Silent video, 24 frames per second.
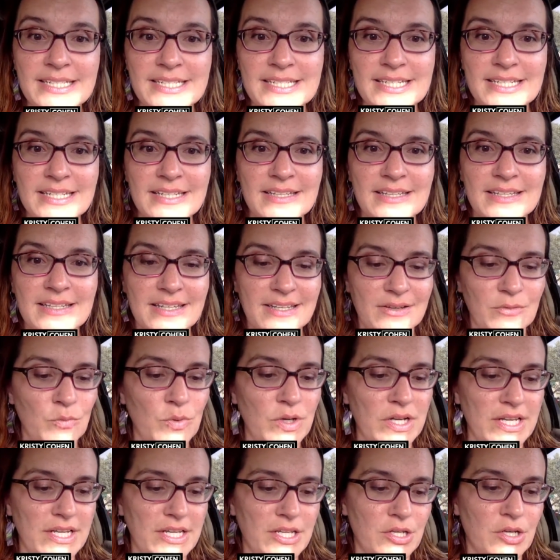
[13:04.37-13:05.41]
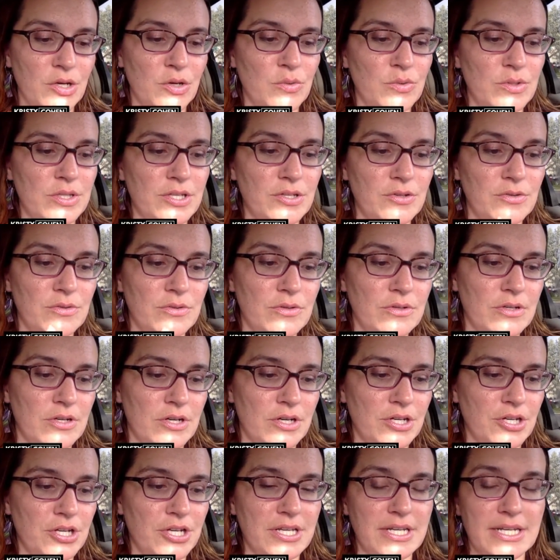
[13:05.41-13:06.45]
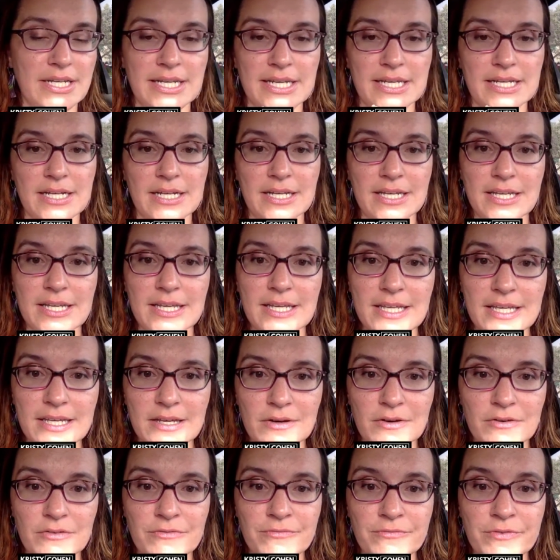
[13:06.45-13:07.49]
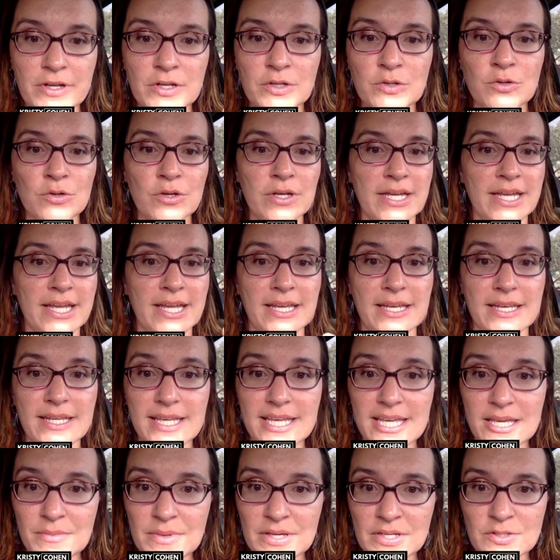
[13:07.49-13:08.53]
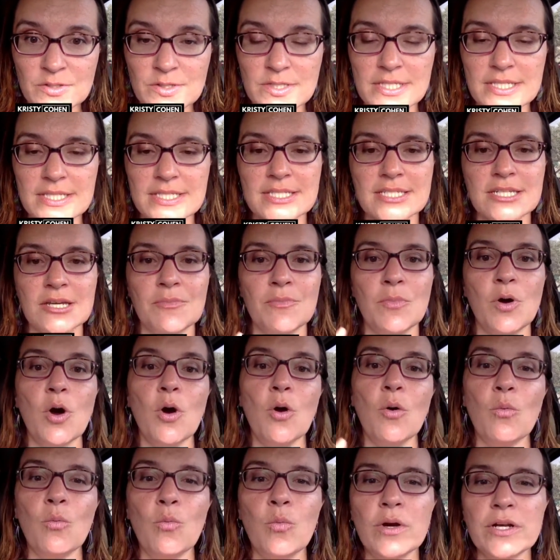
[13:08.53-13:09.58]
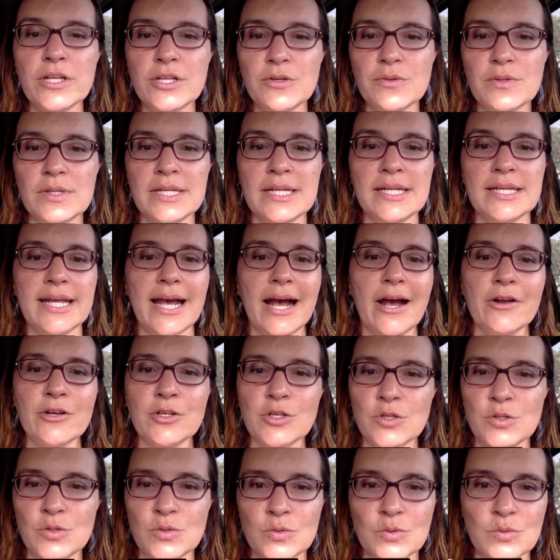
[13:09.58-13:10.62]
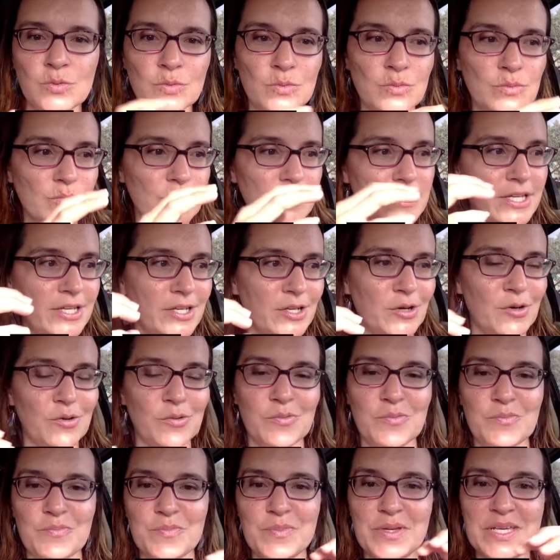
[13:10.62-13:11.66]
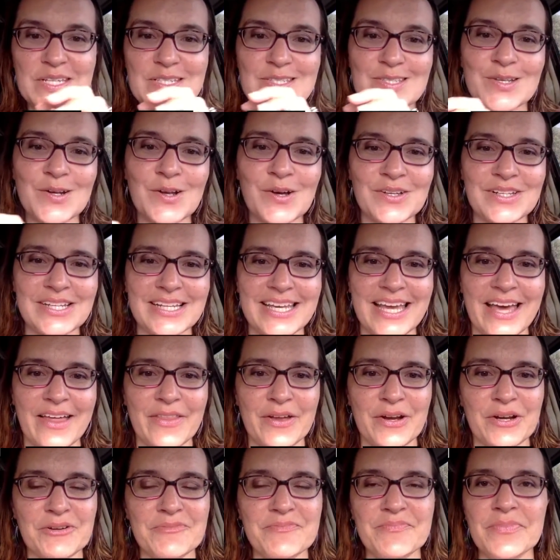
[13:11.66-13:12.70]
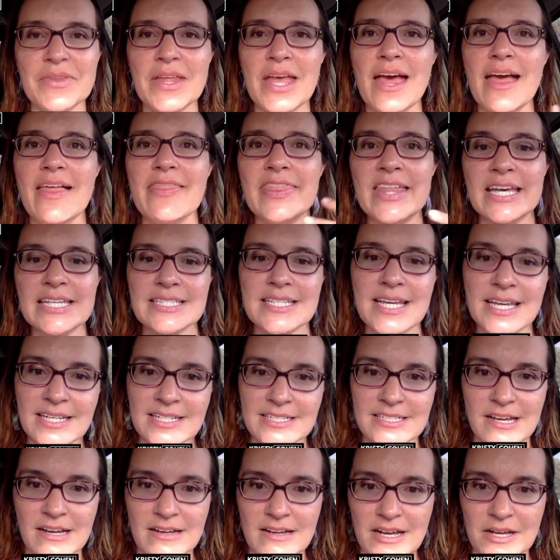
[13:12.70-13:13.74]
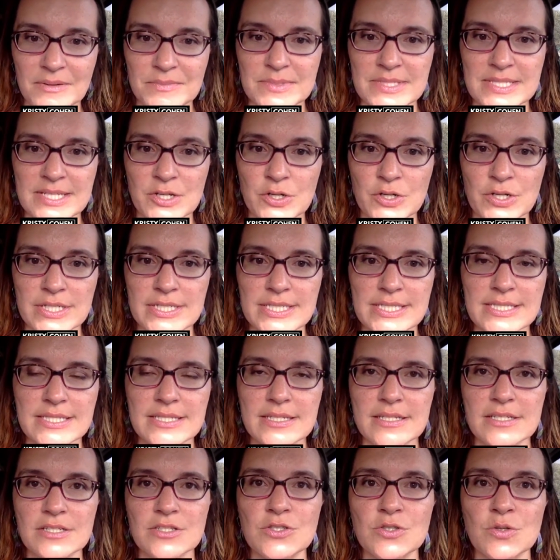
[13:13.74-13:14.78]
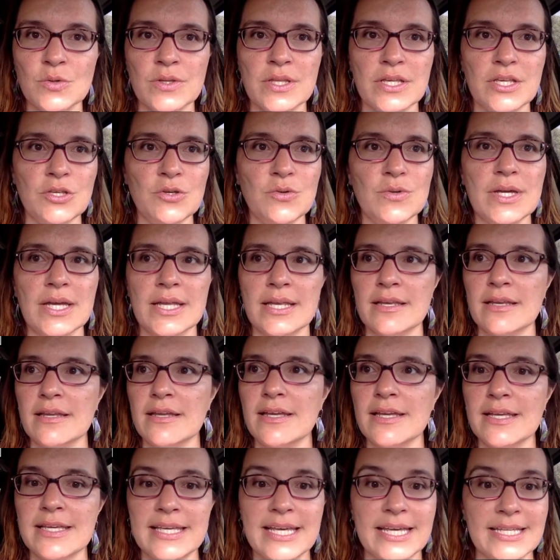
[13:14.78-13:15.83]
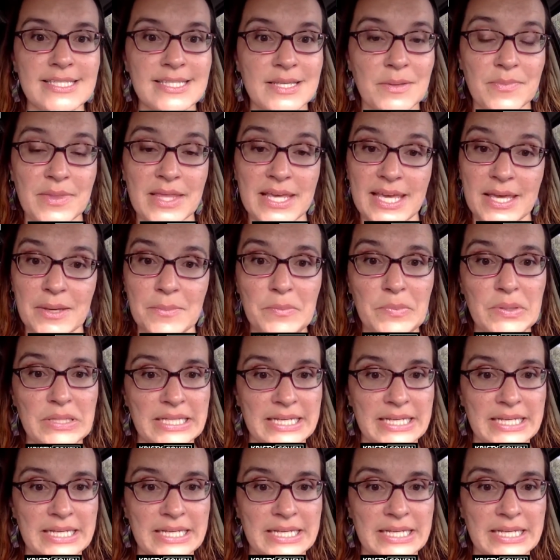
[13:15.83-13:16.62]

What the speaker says: Are you going to need a funnel and email system? What do you need? How do you, piece it all together? That's kind of .com Secrets, so that you can get something in place.